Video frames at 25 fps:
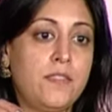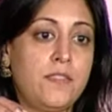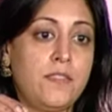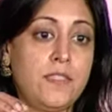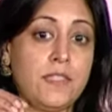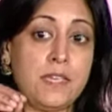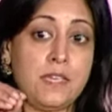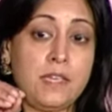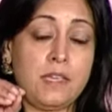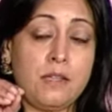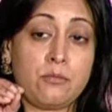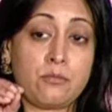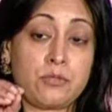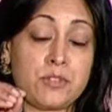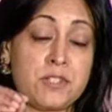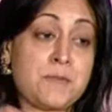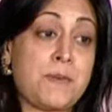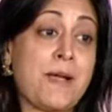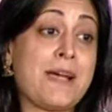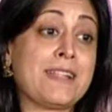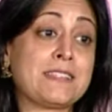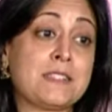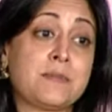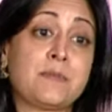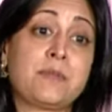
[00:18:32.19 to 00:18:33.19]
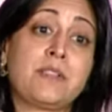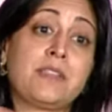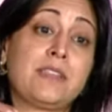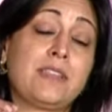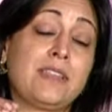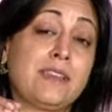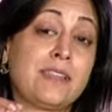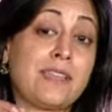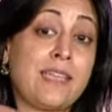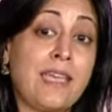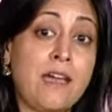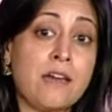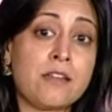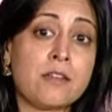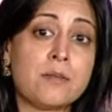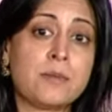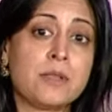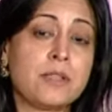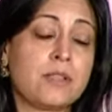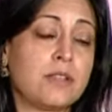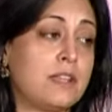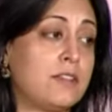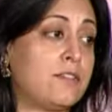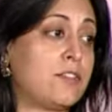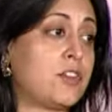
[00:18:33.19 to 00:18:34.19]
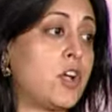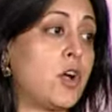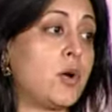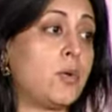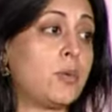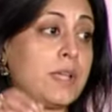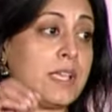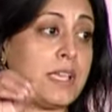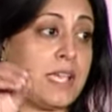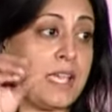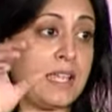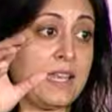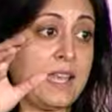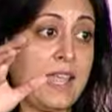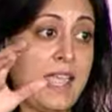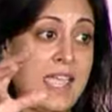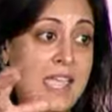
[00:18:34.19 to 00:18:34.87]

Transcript: the responsibility and accountability of going and